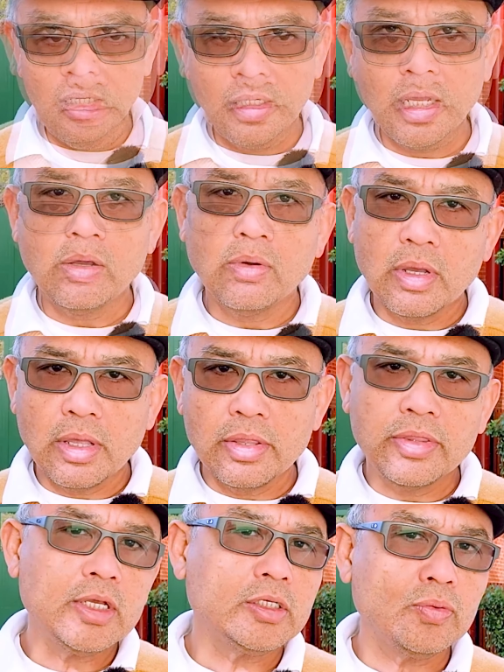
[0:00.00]
Now,
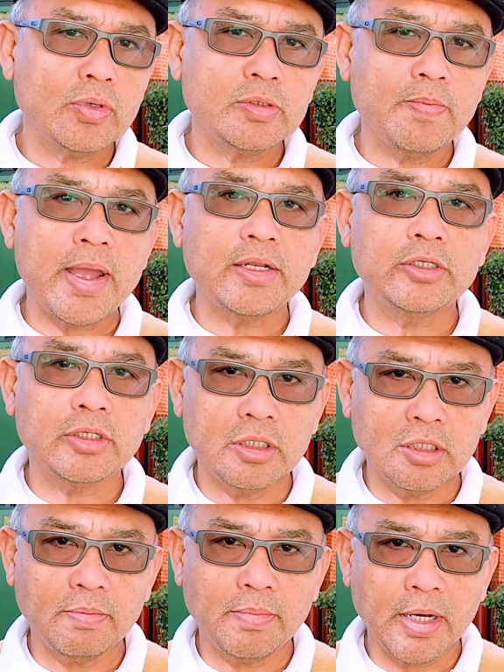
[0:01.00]
this was
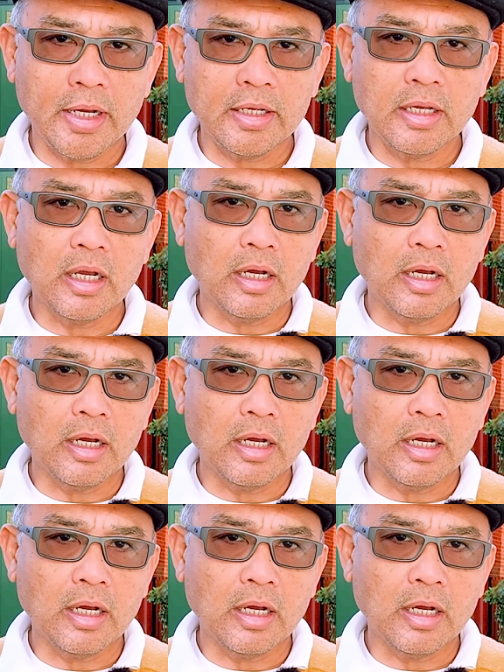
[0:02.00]
mentioned by